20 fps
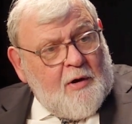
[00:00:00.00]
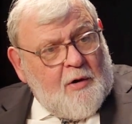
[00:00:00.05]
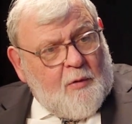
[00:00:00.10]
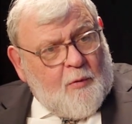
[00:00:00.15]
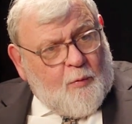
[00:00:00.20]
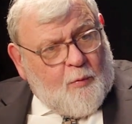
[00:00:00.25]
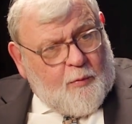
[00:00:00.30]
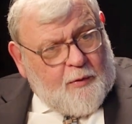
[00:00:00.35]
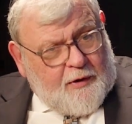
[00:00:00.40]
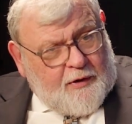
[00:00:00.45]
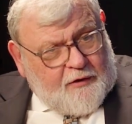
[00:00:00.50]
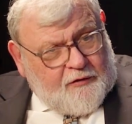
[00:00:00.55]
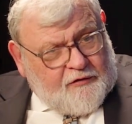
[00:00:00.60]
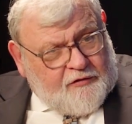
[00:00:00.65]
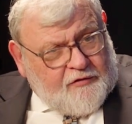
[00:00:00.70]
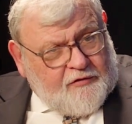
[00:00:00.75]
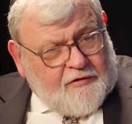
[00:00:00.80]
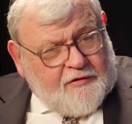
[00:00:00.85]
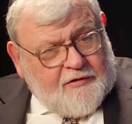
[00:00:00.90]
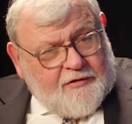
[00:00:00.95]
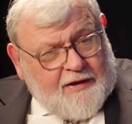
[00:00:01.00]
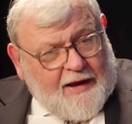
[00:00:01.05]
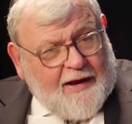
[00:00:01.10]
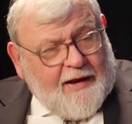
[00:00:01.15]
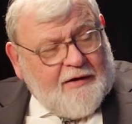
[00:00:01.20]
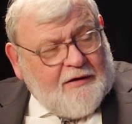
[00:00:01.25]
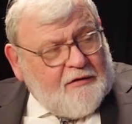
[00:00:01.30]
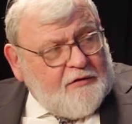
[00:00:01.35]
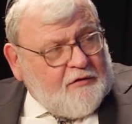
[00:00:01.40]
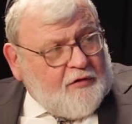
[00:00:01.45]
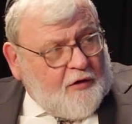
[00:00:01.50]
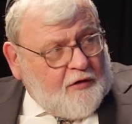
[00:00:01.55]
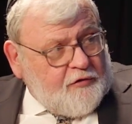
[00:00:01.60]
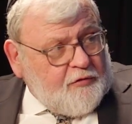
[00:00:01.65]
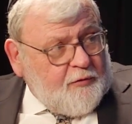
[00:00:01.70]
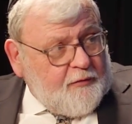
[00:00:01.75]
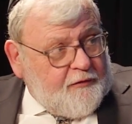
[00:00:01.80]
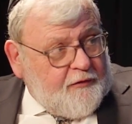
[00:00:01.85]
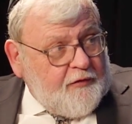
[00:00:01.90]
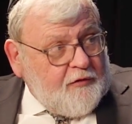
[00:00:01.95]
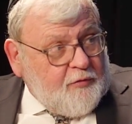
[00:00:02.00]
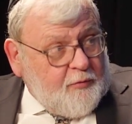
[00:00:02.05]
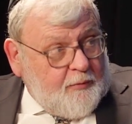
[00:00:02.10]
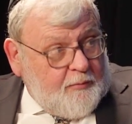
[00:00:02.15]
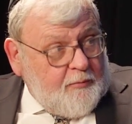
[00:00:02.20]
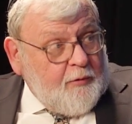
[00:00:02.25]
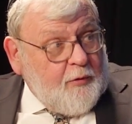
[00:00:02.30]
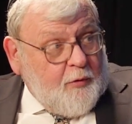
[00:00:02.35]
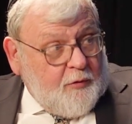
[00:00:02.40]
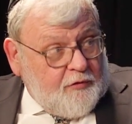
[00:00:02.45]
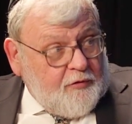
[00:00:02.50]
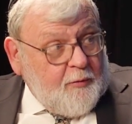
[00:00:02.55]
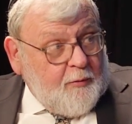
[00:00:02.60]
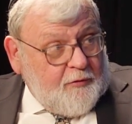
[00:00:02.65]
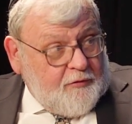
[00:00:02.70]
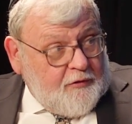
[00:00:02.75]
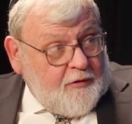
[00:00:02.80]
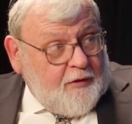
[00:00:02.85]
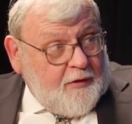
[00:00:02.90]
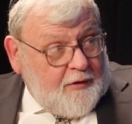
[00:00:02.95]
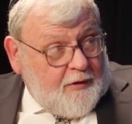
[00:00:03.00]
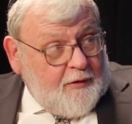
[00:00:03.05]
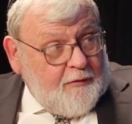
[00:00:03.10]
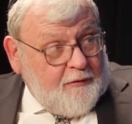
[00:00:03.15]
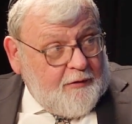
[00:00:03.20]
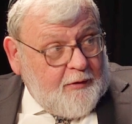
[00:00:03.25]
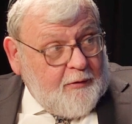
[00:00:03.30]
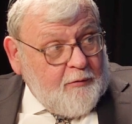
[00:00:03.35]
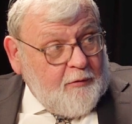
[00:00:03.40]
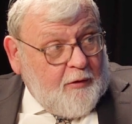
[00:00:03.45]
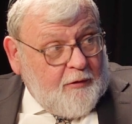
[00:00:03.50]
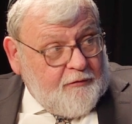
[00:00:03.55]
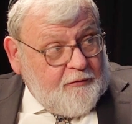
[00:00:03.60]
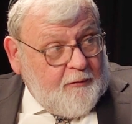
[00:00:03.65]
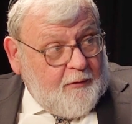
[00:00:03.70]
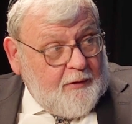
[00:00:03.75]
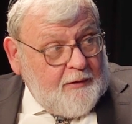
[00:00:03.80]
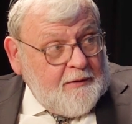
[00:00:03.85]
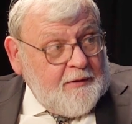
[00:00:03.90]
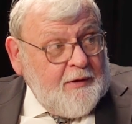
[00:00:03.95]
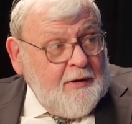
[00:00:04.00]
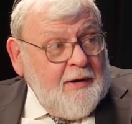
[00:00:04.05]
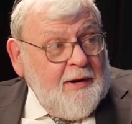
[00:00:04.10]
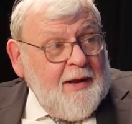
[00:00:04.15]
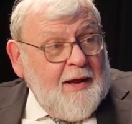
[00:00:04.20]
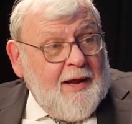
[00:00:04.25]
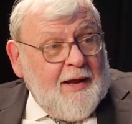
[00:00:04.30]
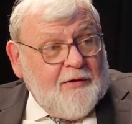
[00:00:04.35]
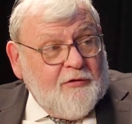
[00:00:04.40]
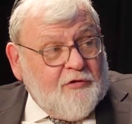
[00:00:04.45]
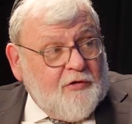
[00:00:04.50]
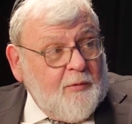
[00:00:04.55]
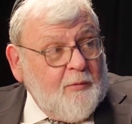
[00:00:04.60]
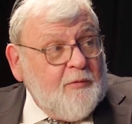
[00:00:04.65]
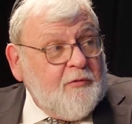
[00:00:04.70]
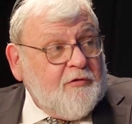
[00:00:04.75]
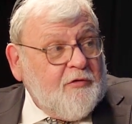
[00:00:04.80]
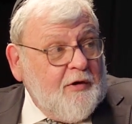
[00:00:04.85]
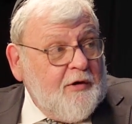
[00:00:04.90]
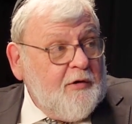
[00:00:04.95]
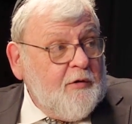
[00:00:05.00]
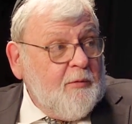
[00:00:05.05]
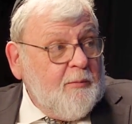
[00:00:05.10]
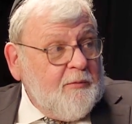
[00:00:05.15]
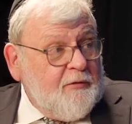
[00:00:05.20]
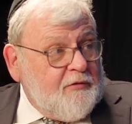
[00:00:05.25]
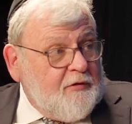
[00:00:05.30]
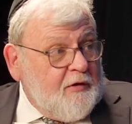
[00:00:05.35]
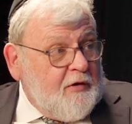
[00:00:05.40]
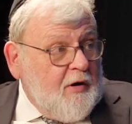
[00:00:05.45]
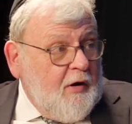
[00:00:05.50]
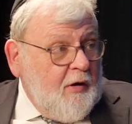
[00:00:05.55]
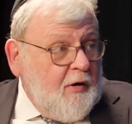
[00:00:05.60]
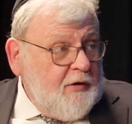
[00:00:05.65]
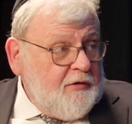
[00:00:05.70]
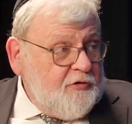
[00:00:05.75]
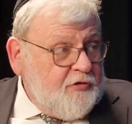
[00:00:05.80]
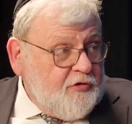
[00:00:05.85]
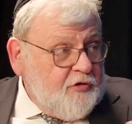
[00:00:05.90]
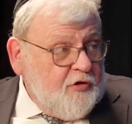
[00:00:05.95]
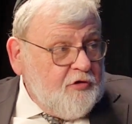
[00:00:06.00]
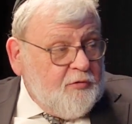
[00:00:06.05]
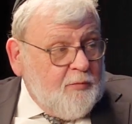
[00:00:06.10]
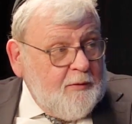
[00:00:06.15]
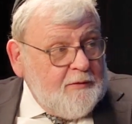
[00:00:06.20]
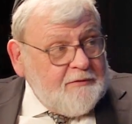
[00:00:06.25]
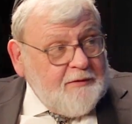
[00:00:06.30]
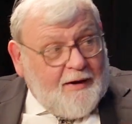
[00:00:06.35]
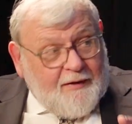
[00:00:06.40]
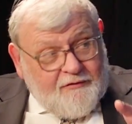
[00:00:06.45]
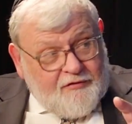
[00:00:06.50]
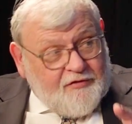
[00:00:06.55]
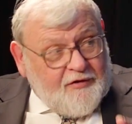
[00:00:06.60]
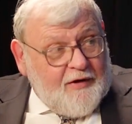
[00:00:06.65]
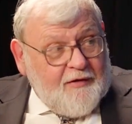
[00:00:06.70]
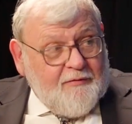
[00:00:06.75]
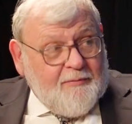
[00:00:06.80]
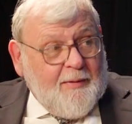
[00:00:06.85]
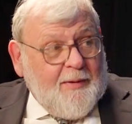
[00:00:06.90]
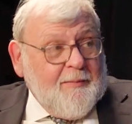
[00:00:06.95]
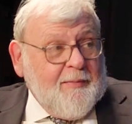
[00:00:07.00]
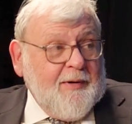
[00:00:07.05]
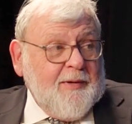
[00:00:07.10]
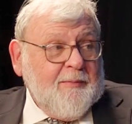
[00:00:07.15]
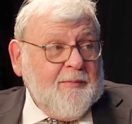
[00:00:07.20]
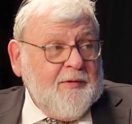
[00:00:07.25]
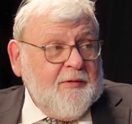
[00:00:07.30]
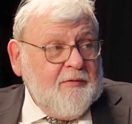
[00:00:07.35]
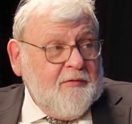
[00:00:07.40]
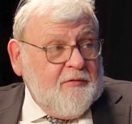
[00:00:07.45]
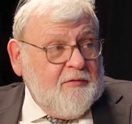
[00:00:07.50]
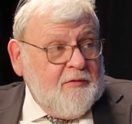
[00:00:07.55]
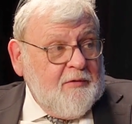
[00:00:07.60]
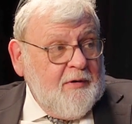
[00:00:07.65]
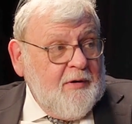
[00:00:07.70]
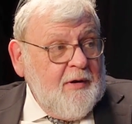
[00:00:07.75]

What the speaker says: We stayed in touch with this one because it was a real rough one. And she would say to you, Mr. Collins, Just One Life saved my babies.